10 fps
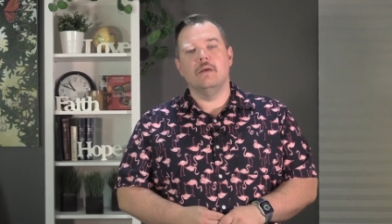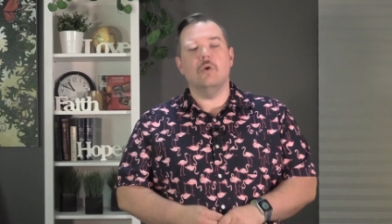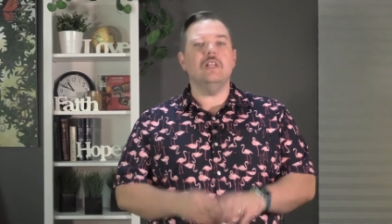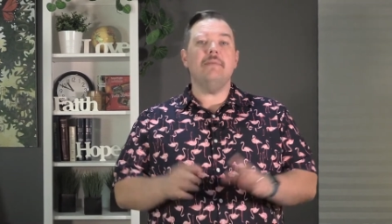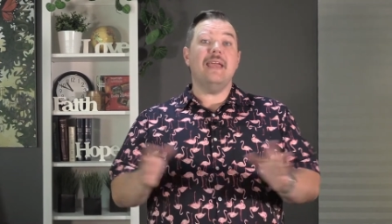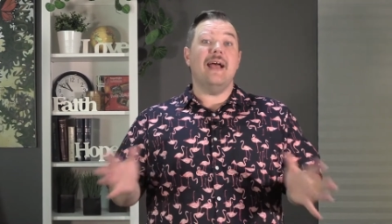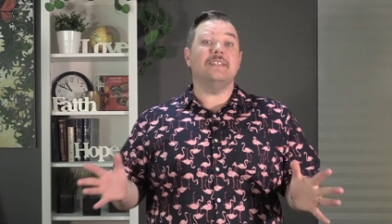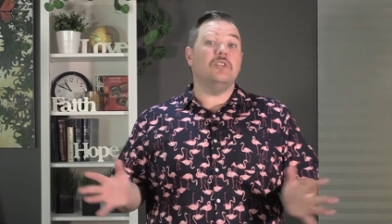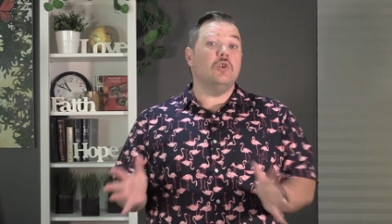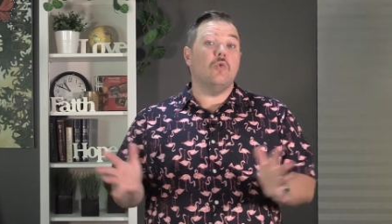Or let me
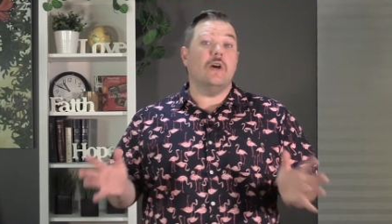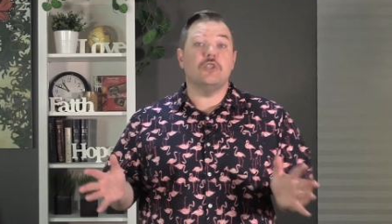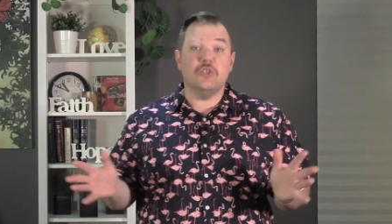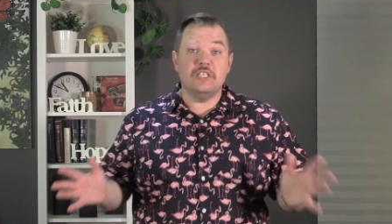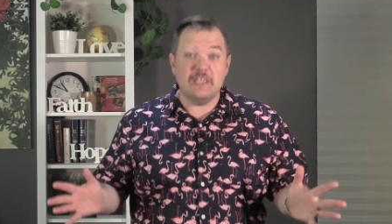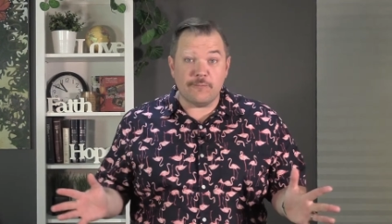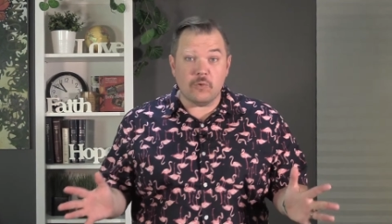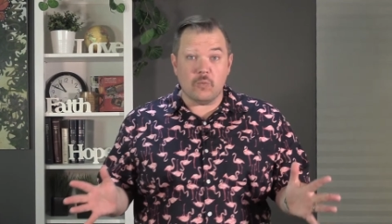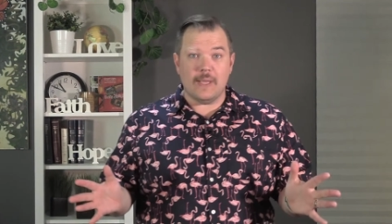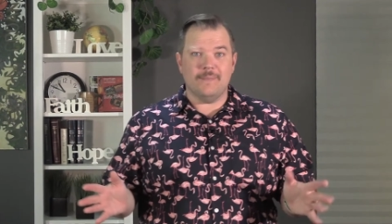ask you the question a
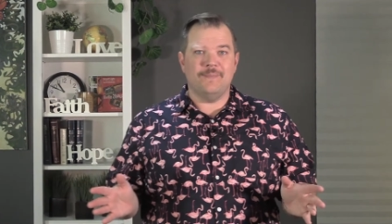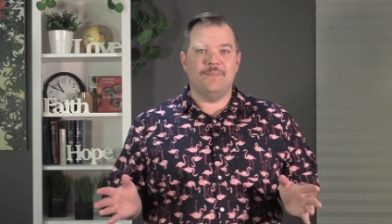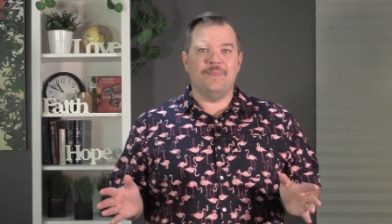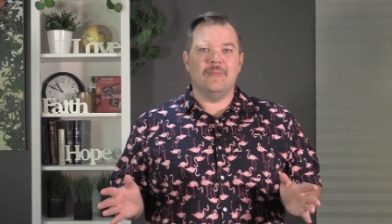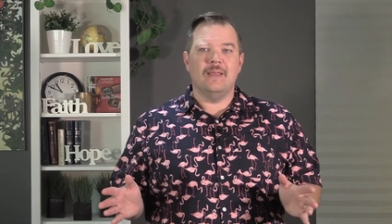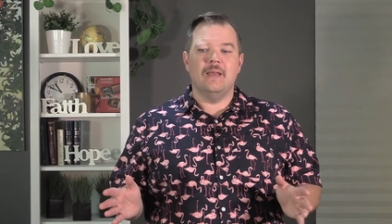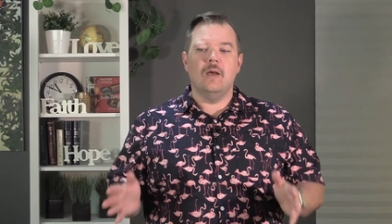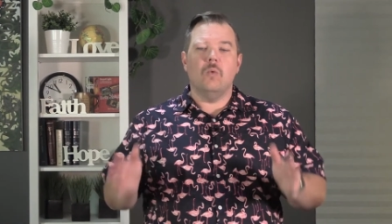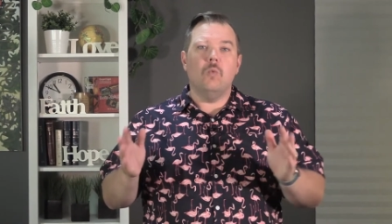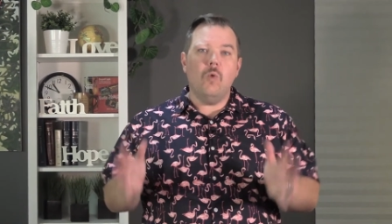different way.
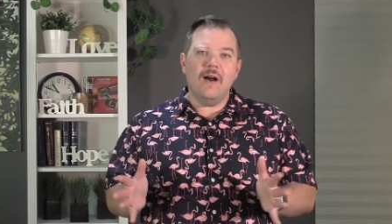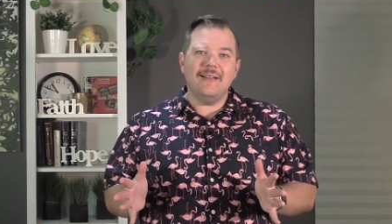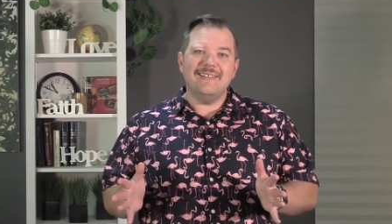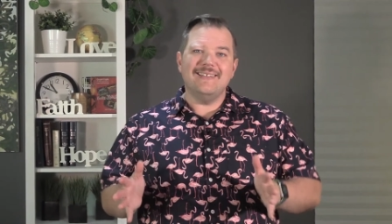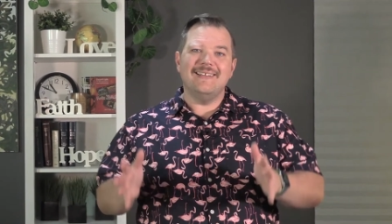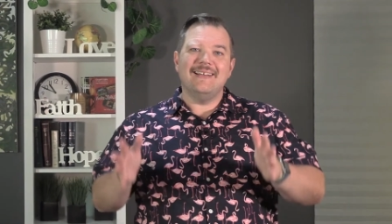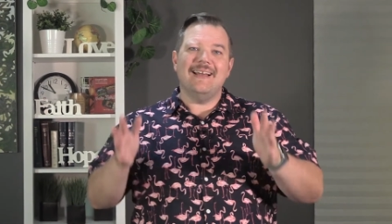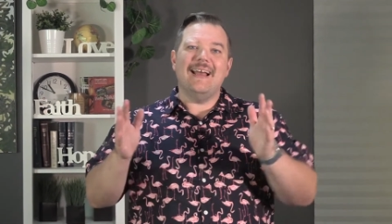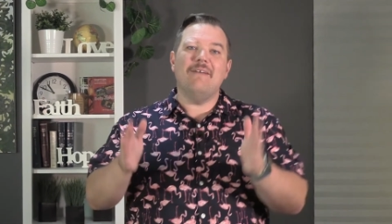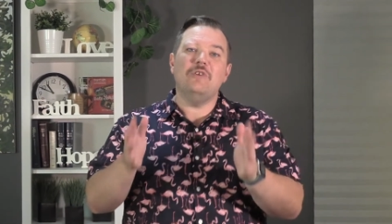What
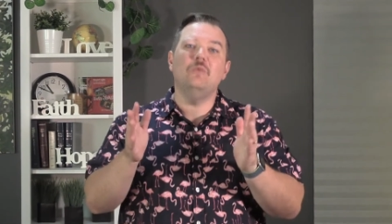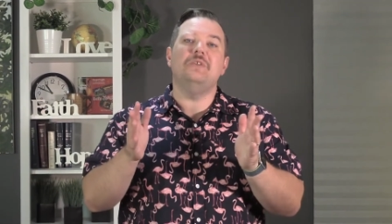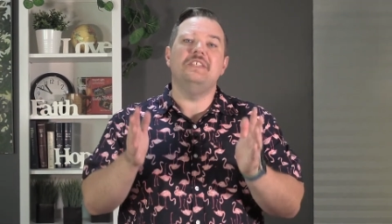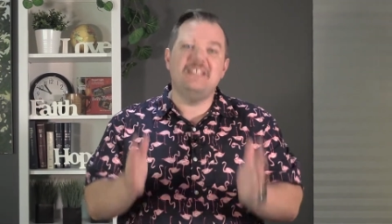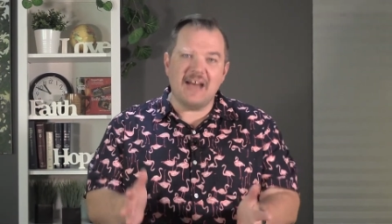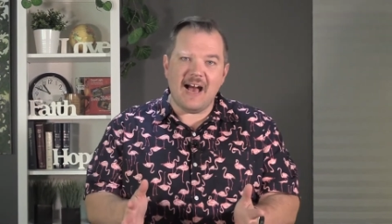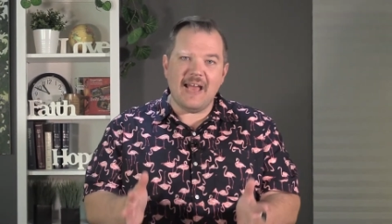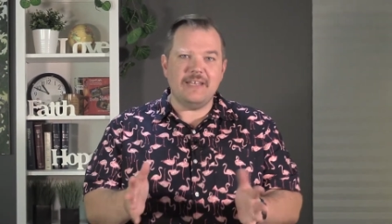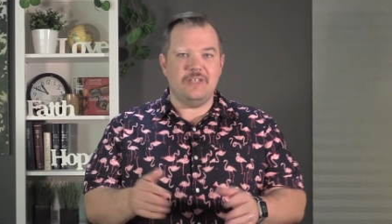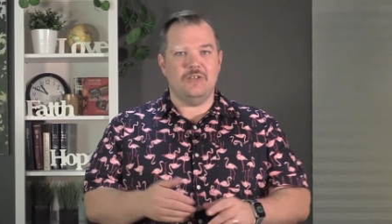have you
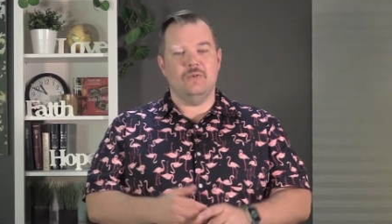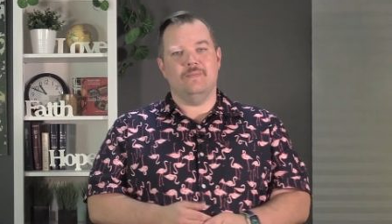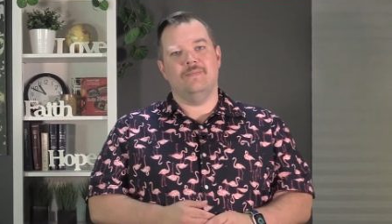died to?